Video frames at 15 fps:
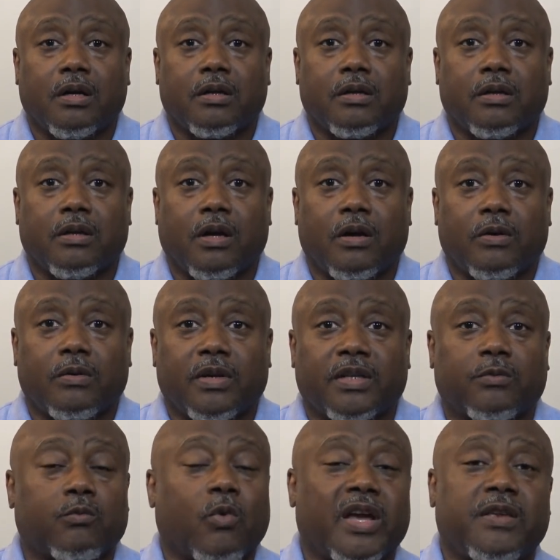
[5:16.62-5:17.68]
you know,
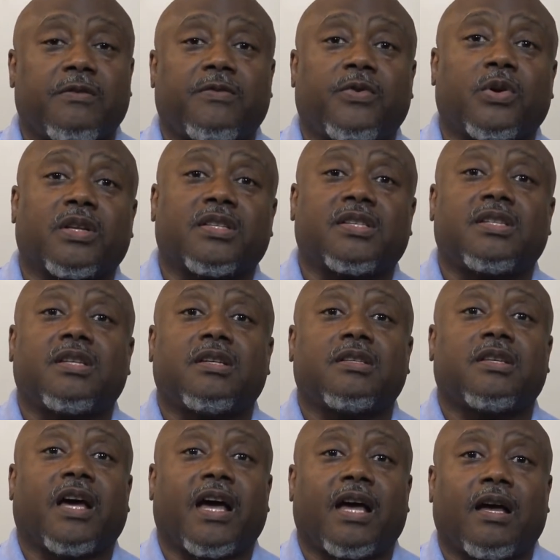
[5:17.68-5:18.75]
and waiting for the
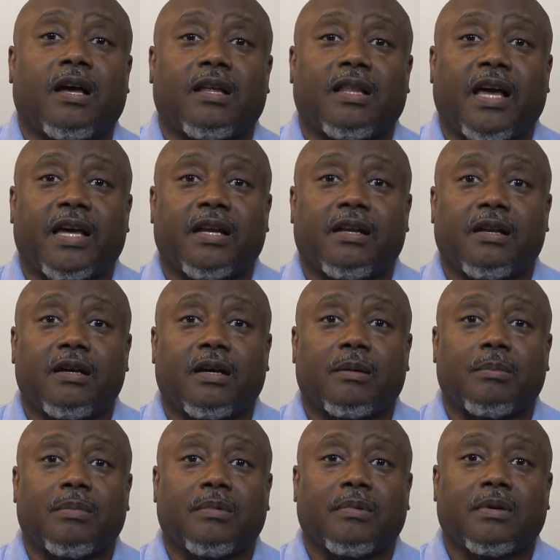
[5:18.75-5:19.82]
sun to uh, light it
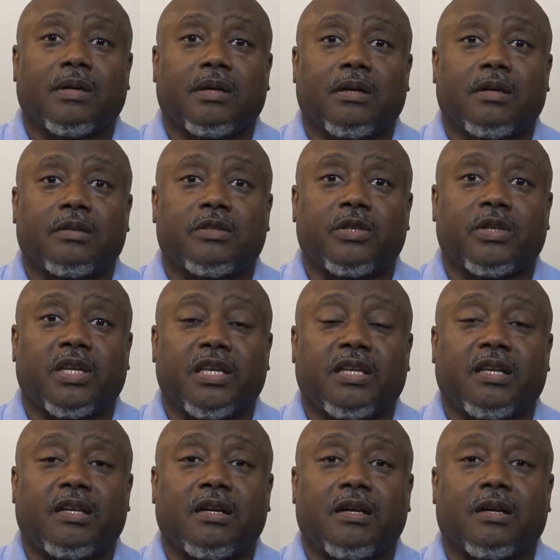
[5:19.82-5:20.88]
up, to heat
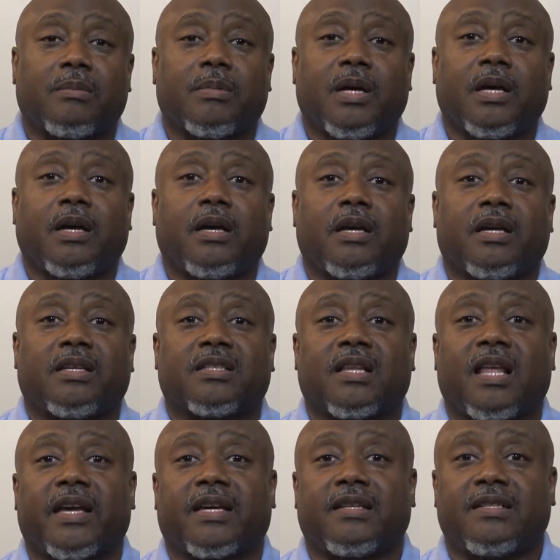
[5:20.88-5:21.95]
it up. It's
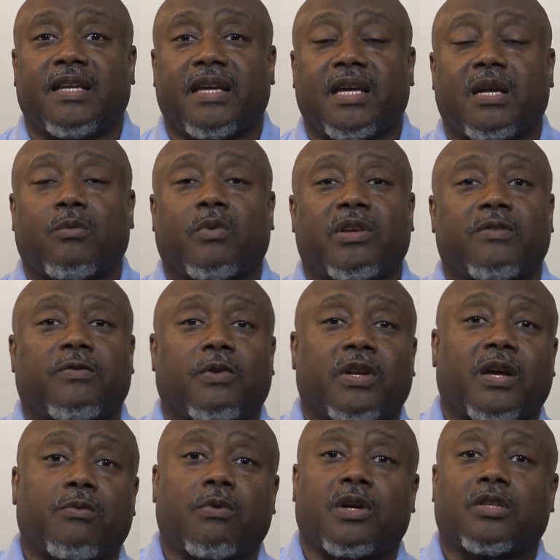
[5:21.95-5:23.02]
like a dam waiting for
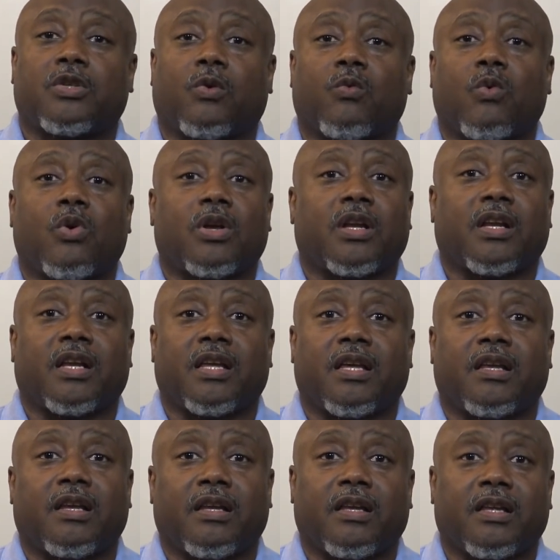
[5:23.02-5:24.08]
that rush of water to
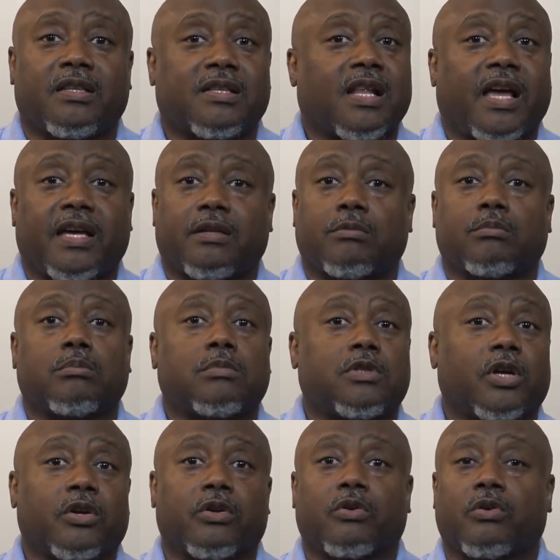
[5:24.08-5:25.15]
hit it. It's like
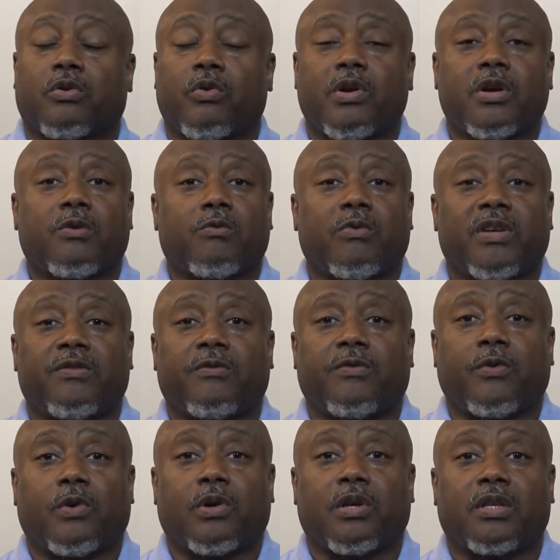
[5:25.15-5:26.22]
dirt on the ground waiting
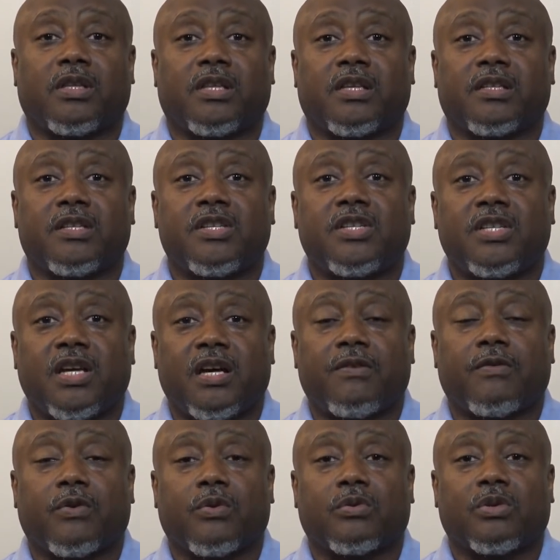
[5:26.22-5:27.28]
for the
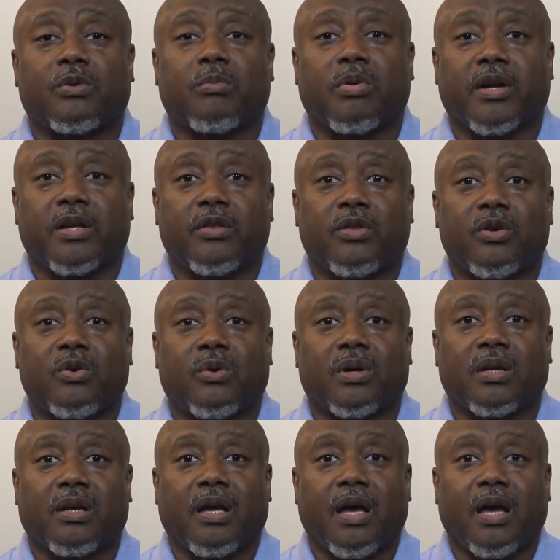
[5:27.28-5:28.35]
shovel to break through it.